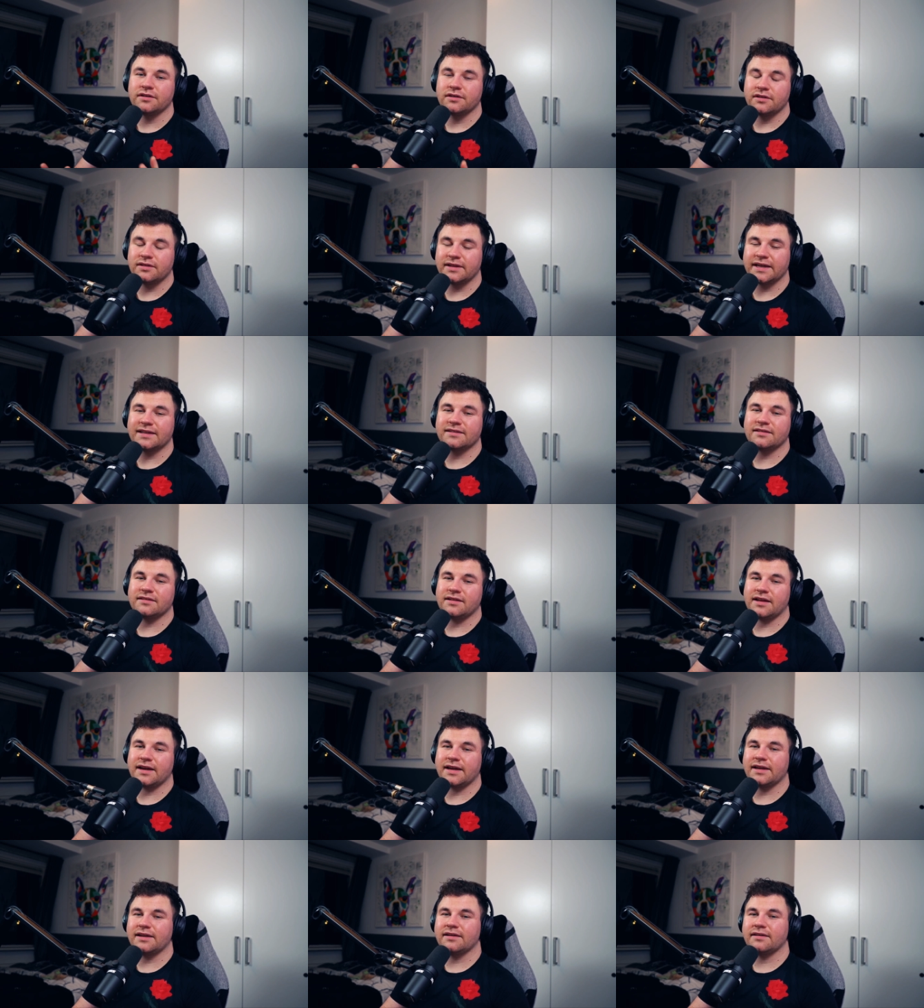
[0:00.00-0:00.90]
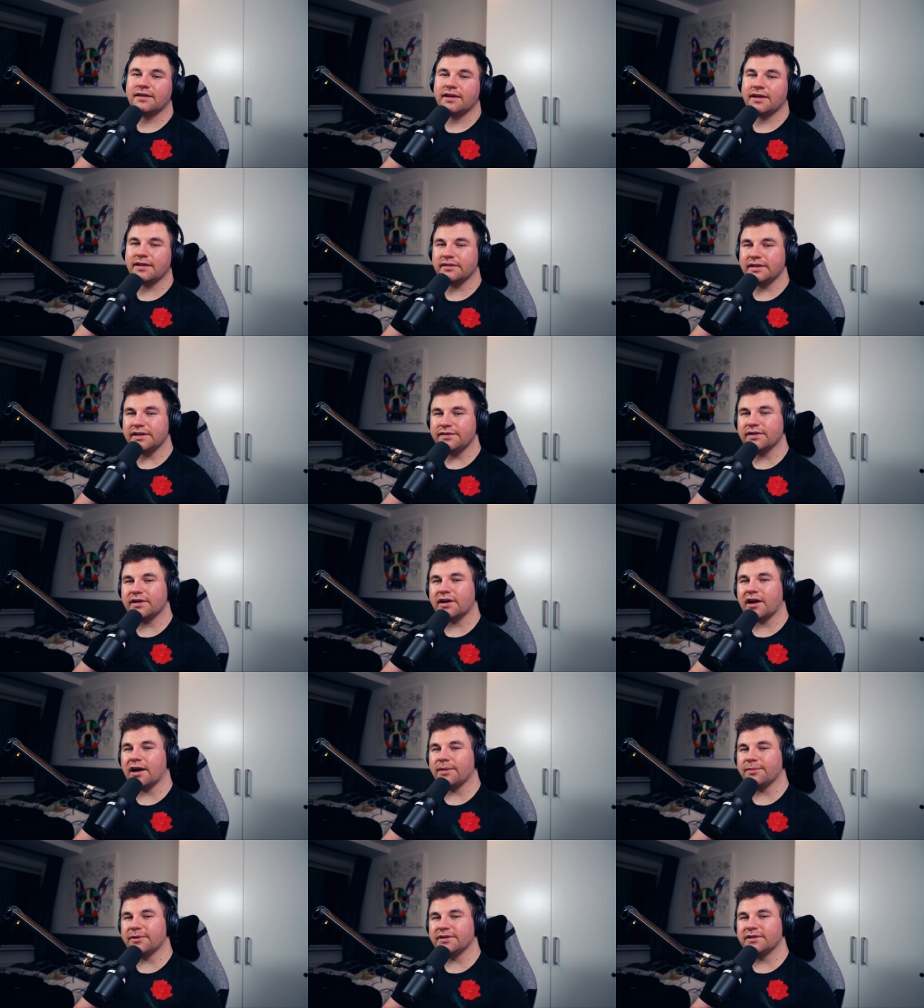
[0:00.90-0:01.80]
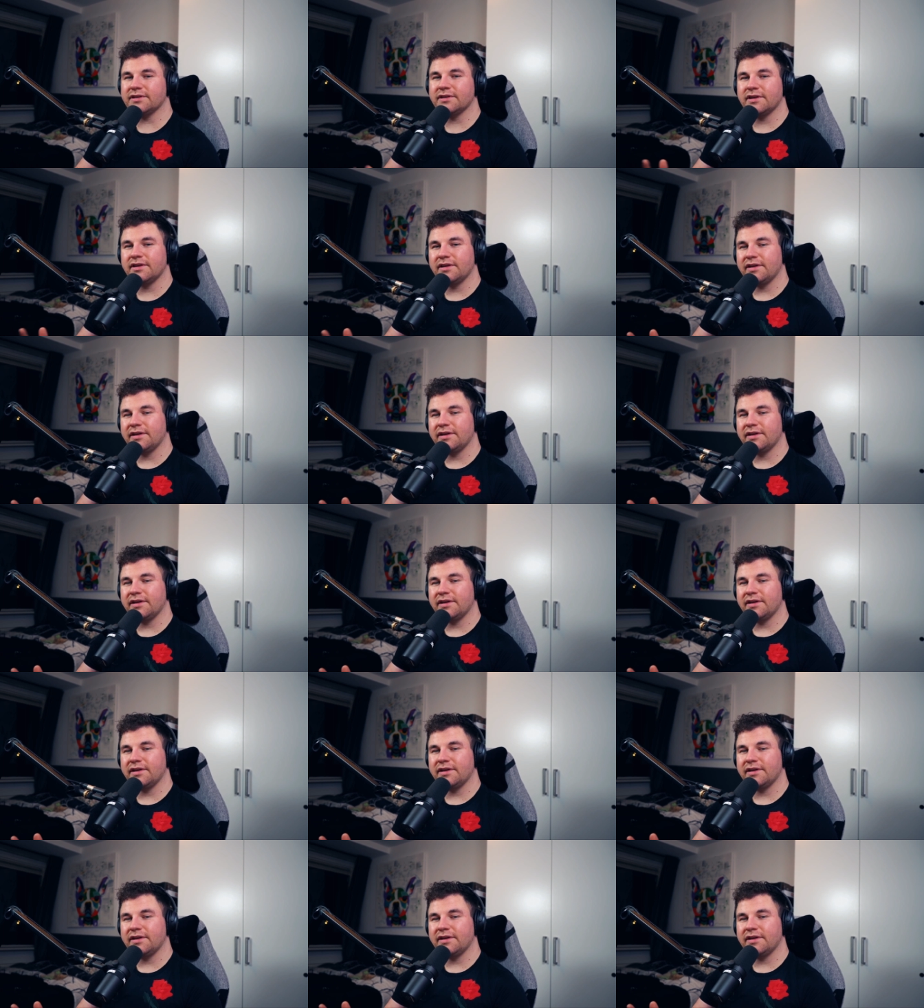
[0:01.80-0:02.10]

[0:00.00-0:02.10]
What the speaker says: click the like, and leave a comment.